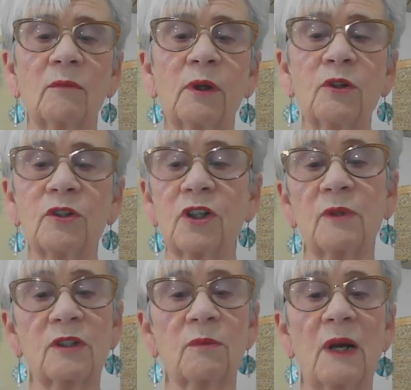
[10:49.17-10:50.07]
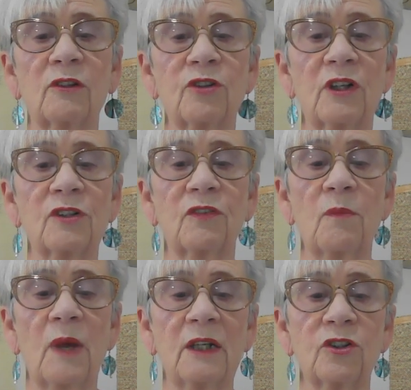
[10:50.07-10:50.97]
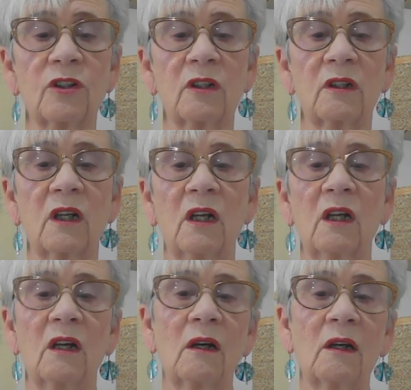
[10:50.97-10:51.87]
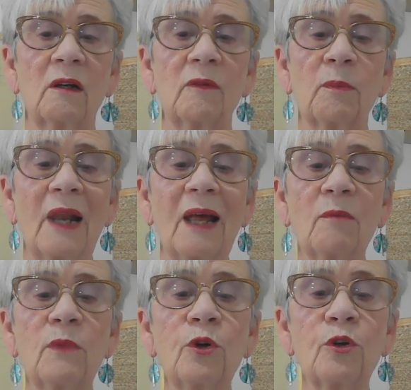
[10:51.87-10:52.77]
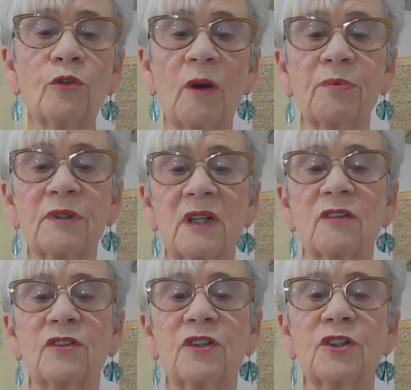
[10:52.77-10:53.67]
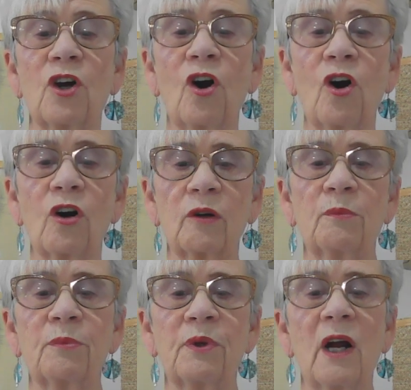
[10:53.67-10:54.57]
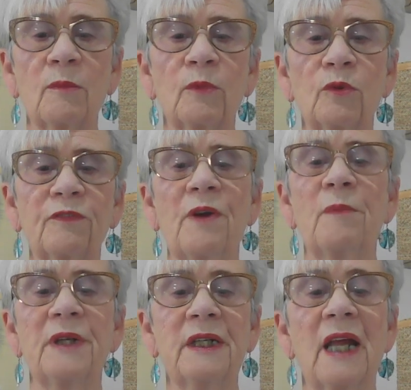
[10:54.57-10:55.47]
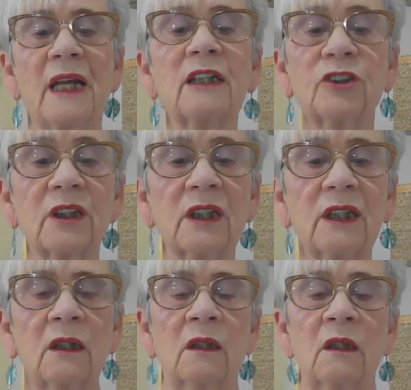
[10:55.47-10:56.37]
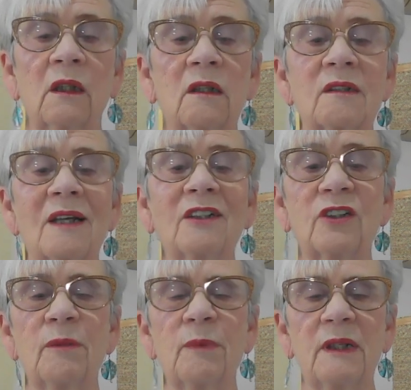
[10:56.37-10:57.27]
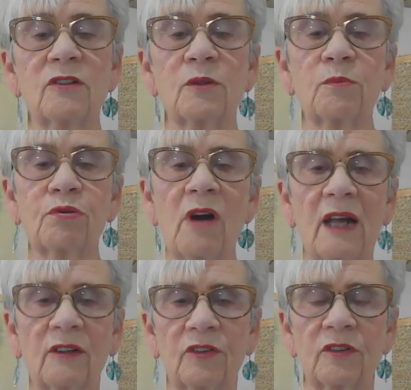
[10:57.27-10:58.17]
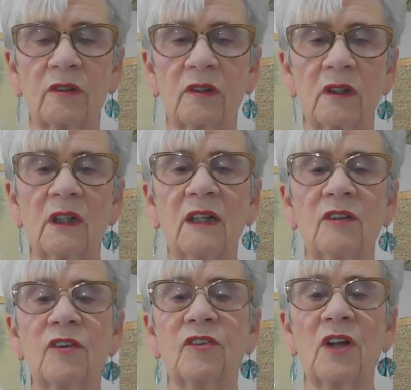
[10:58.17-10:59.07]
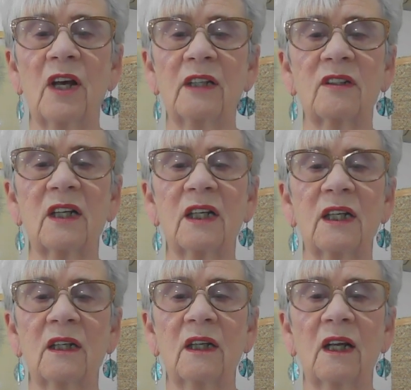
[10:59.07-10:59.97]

Pluto is about transformation. The black moon represents the dark and primal feminine energy that's actually been suppressed in society.